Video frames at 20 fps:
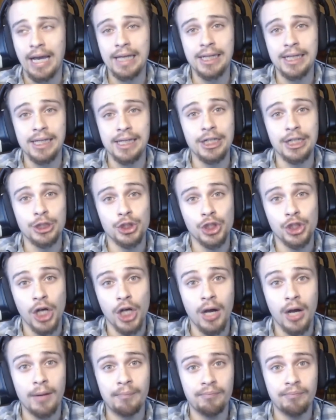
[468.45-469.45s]
I need to get a
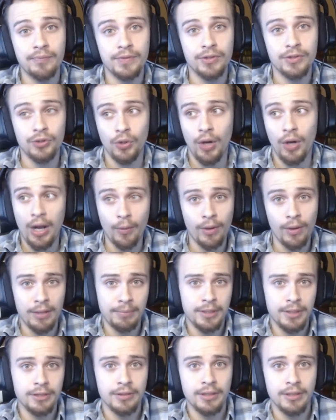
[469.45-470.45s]
job. So I want
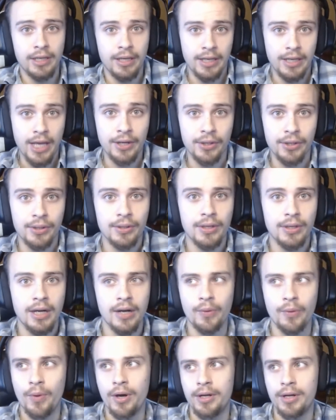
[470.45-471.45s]
to be an editor.
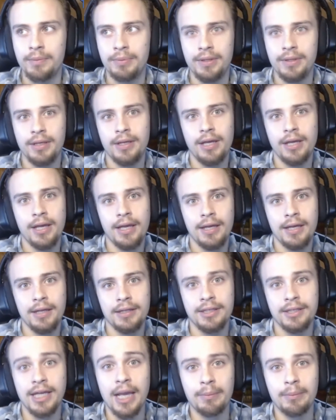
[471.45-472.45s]
I want to be
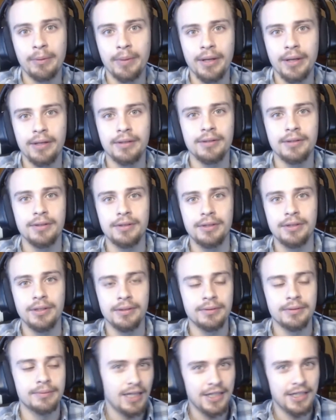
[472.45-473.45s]
a cameraman, you
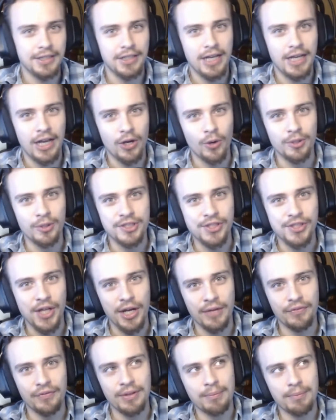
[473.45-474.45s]
know? I always
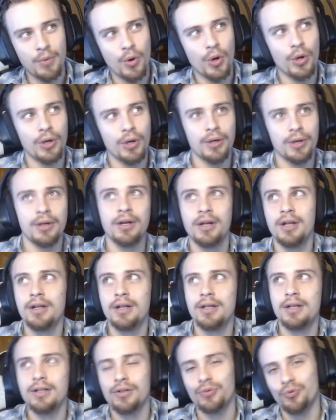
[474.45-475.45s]
thought of it more
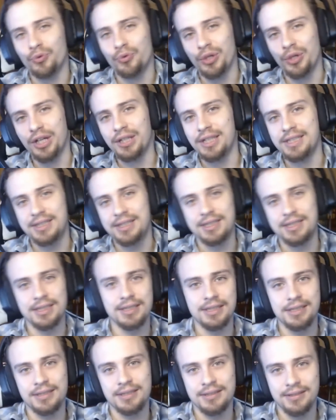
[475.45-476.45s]

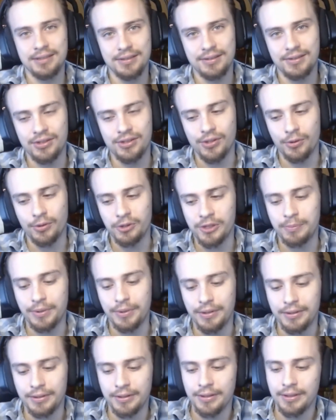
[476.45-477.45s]
realistically, so to
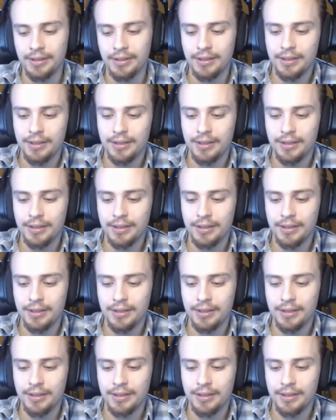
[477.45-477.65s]
speak.